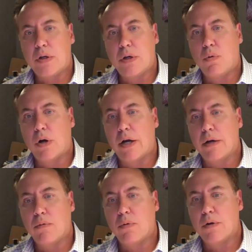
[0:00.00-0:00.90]

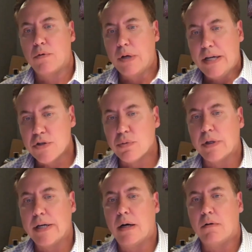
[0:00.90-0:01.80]
What is
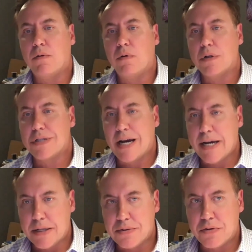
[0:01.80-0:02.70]
really helpful is
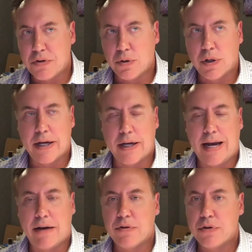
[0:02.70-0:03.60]
ice. So like
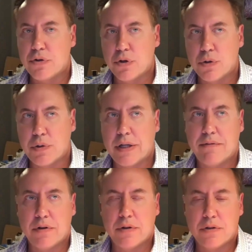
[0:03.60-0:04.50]
after the surgery, they
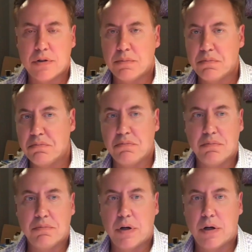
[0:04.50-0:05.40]
have some
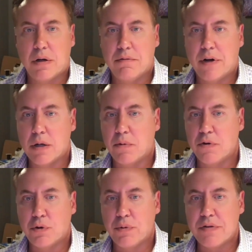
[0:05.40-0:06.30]
variable
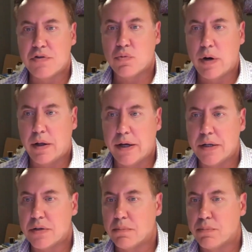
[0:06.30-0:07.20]
degree of
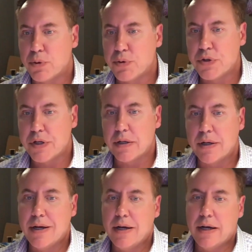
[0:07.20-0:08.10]
swelling, some
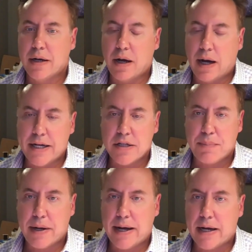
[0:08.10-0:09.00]
bruising, and ice
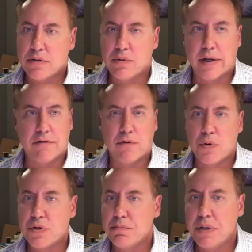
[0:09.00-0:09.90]
packs with like
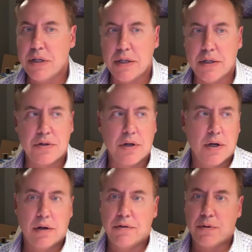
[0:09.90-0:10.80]
frozen peas,
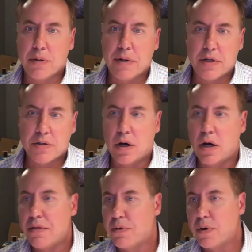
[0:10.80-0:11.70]
30 minutes
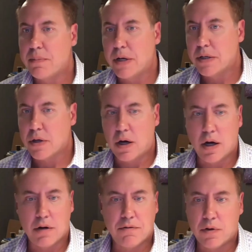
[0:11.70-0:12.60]
on, 30 minutes
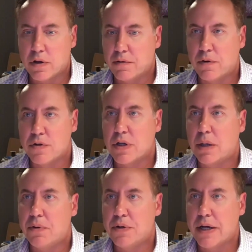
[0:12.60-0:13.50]
off for the first
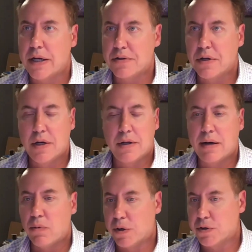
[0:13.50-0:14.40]
couple days.
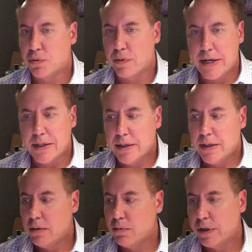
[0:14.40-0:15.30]
That works great
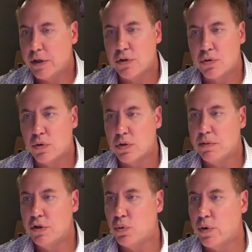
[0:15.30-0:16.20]
and really controls the
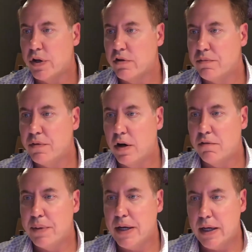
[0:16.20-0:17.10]
majority
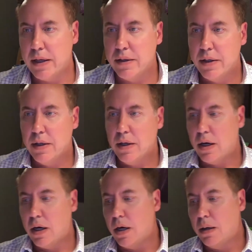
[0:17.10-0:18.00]
of pain.
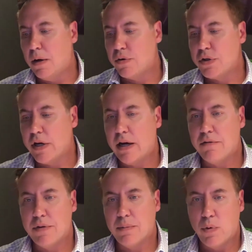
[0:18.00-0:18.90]
I also
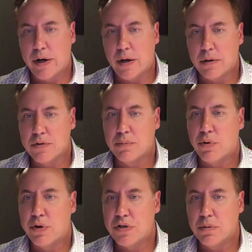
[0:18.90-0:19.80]
have them wear some
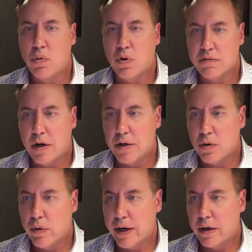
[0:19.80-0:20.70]
pretty supportive
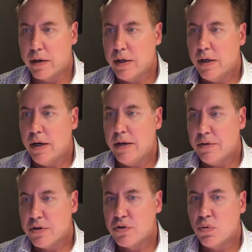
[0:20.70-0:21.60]
underwear, and
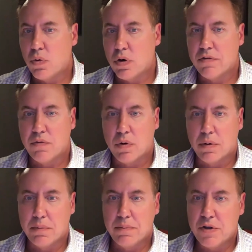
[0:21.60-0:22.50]
they're sore
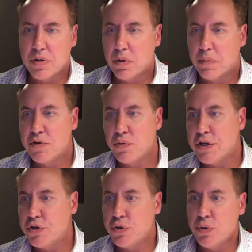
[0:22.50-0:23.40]
for somewhere
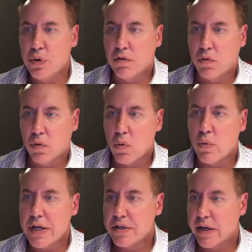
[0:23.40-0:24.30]
between 2 to 4
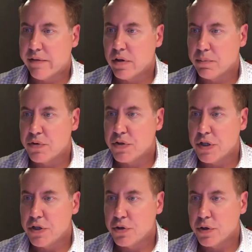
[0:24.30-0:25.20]
weeks after the
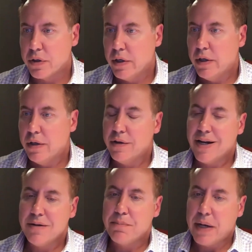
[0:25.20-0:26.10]
procedure. They're
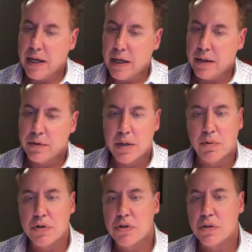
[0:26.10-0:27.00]
not in pain. They're
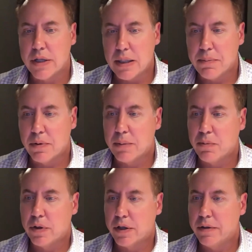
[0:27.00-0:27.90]
able to sleep, and they're
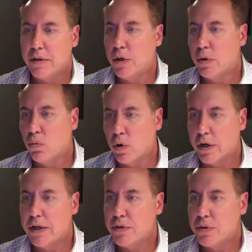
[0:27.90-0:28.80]
able to go to
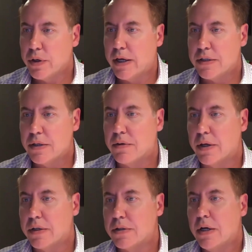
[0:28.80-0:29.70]
work and do kinds of
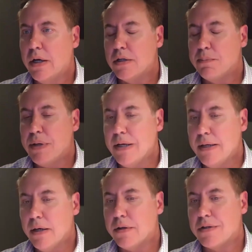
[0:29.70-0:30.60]
things.
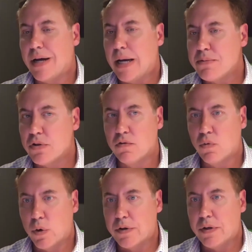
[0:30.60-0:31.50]
Depending on the types of
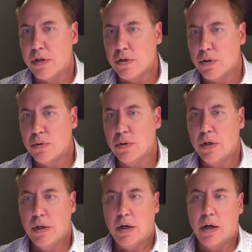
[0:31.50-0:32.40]
work they do,
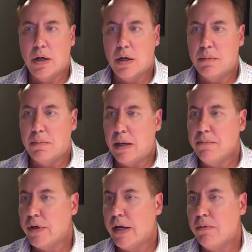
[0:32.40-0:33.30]

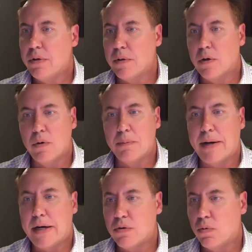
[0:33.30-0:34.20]
I'm okay with them going
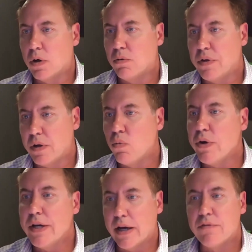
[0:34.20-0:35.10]
back to work within a
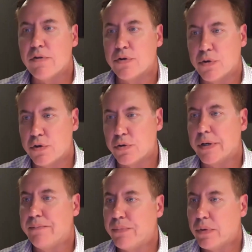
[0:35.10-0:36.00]
week after surgery.